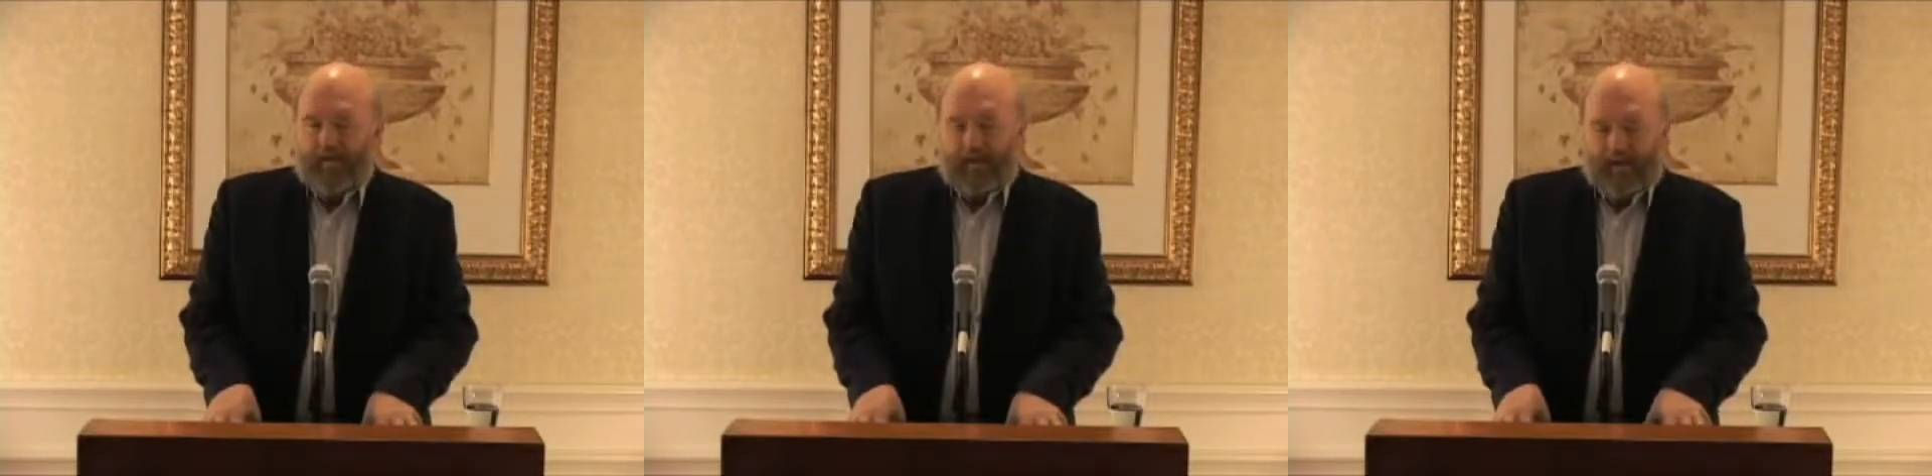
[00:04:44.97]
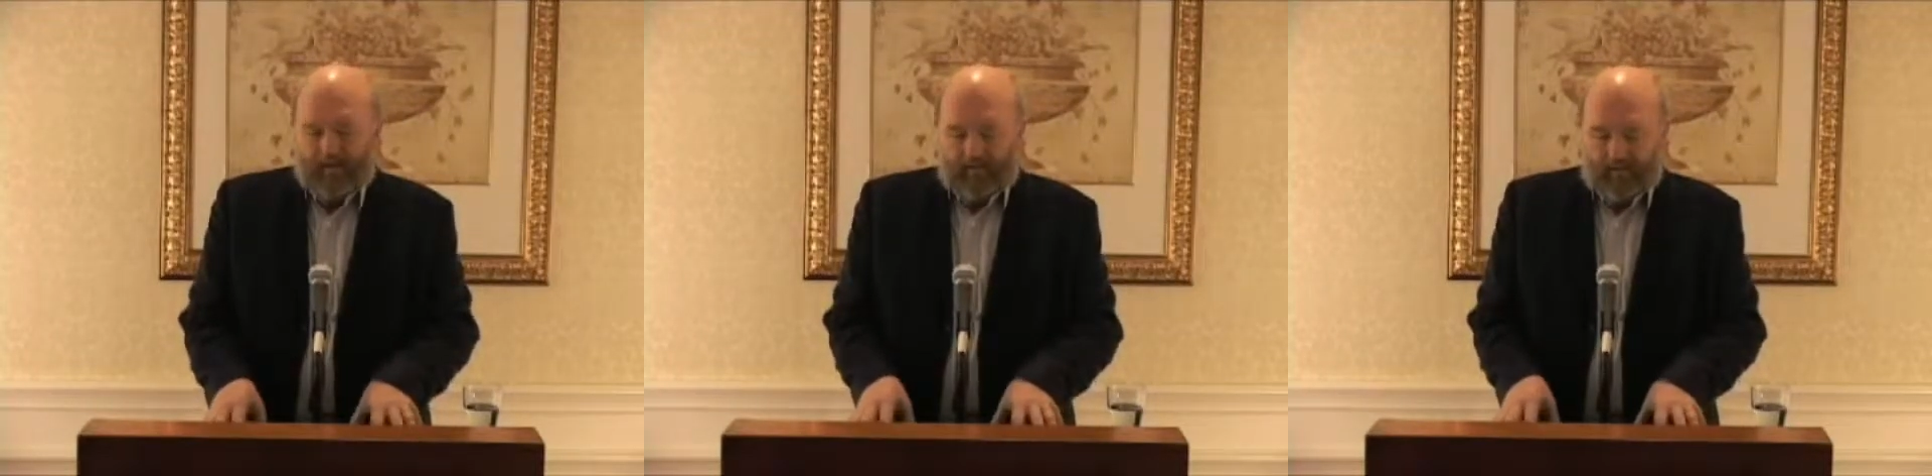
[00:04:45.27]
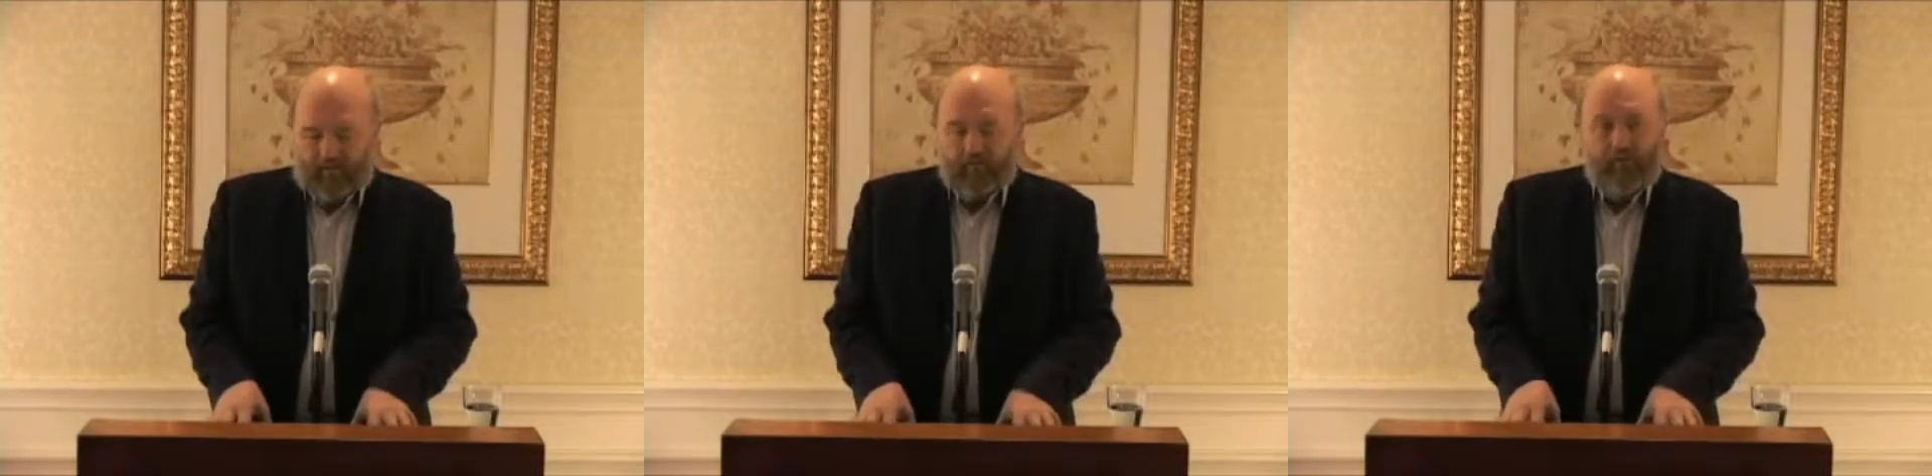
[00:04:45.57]
And
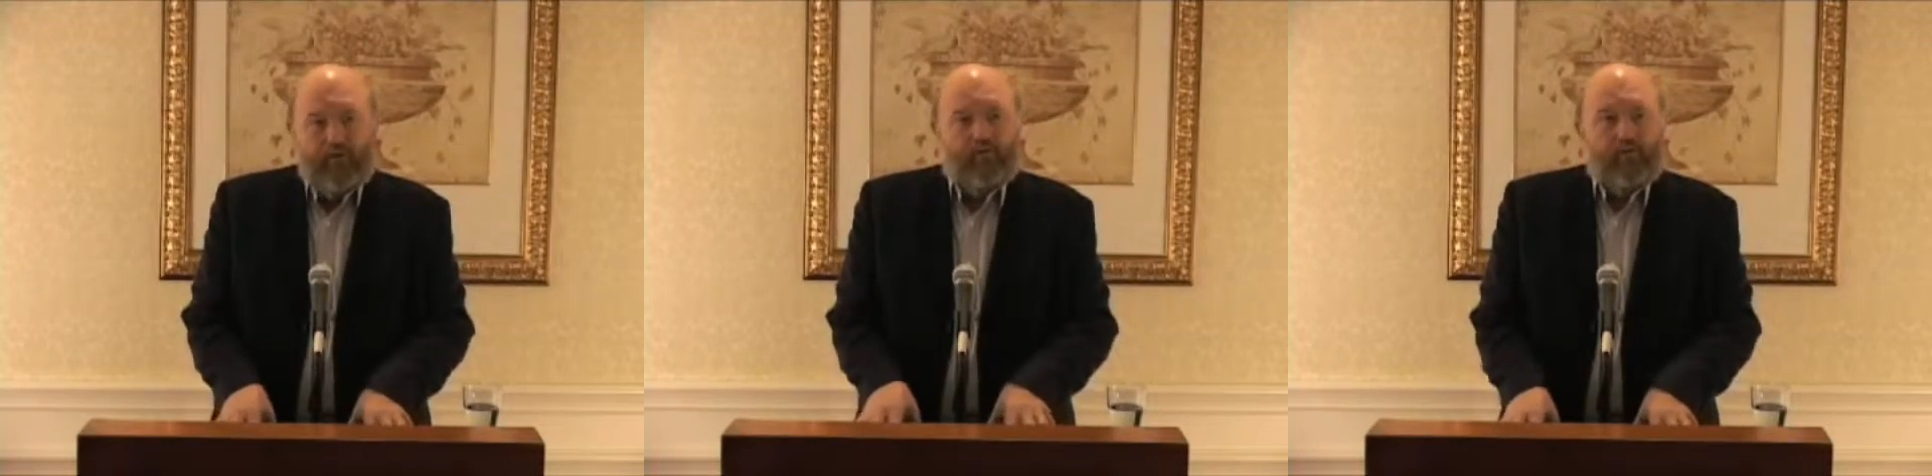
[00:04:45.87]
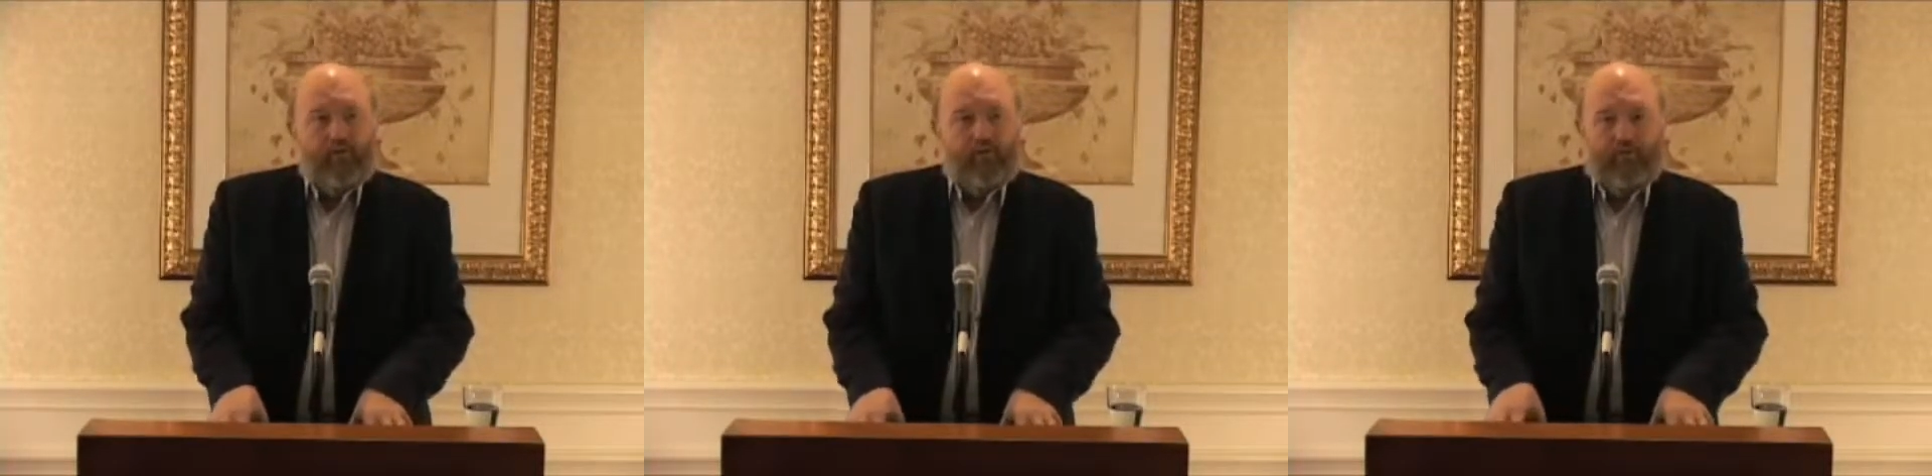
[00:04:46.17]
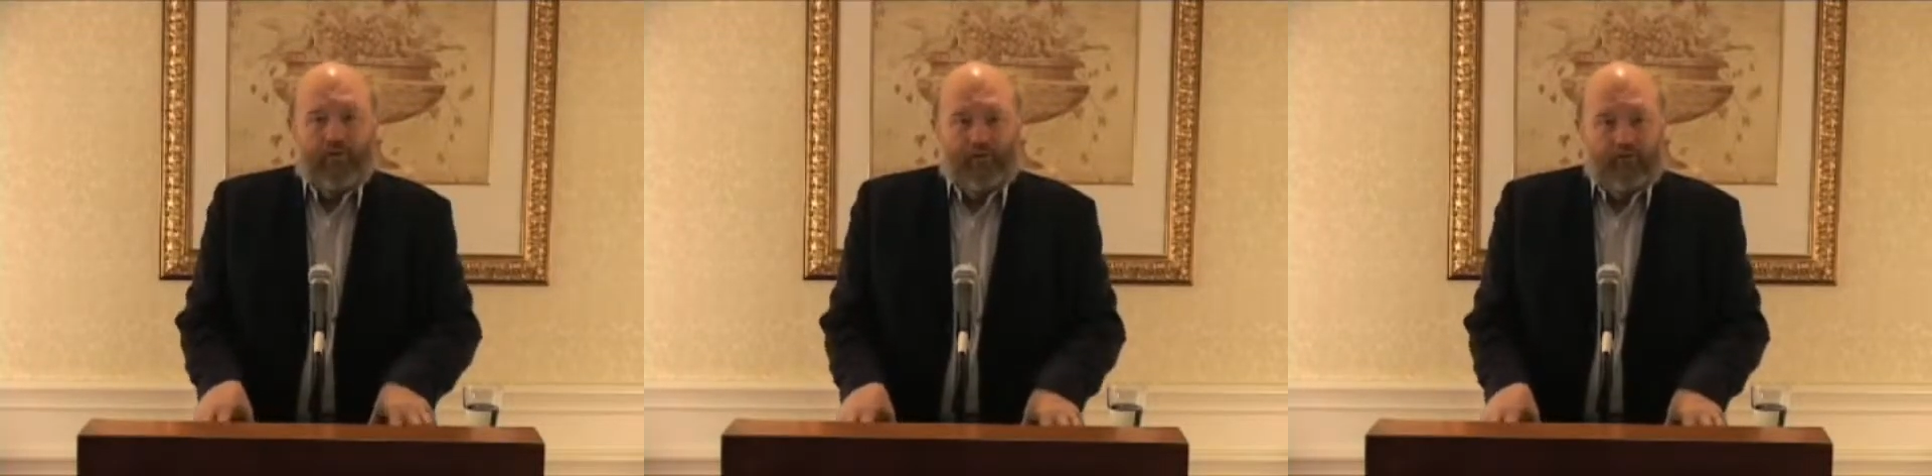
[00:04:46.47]
until we address all those